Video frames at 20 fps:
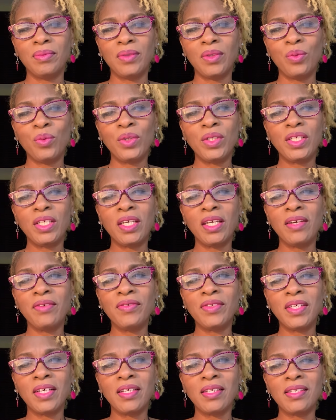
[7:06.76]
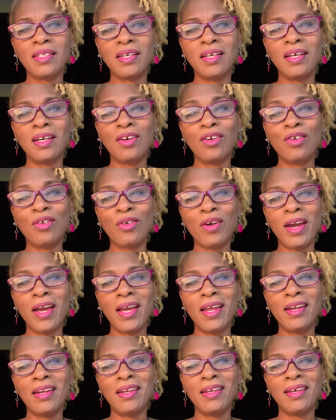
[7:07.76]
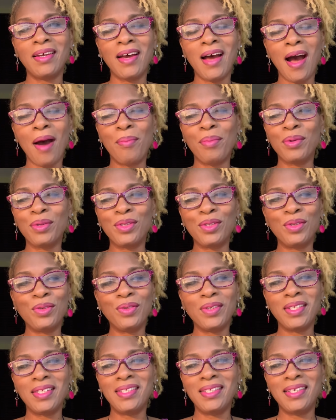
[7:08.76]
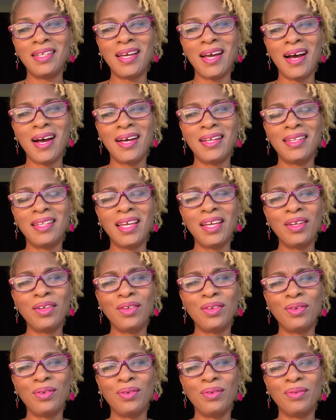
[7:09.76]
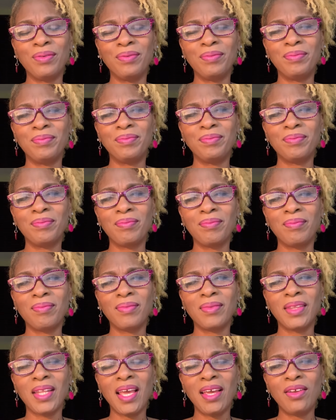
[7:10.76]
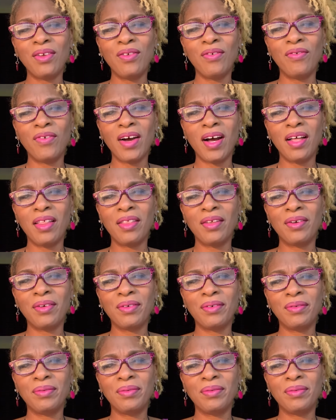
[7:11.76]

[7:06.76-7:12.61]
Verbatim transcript: which gives us a grand opportunity, God. Thank you. Thank you, Father.